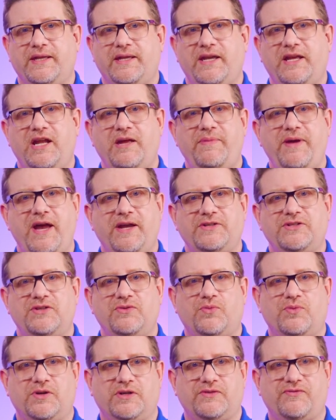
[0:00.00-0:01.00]
GitHub Action
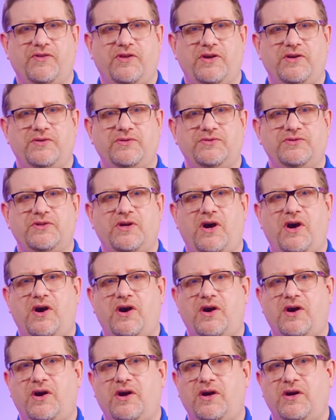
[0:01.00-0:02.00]
workflows
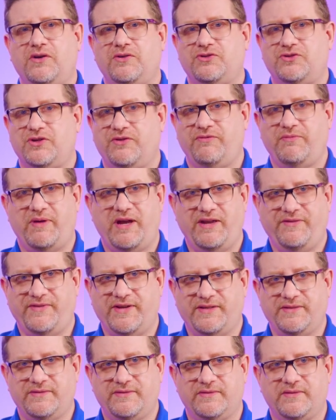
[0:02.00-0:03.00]
are driven by
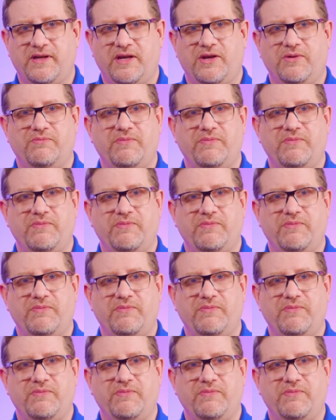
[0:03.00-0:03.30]
events,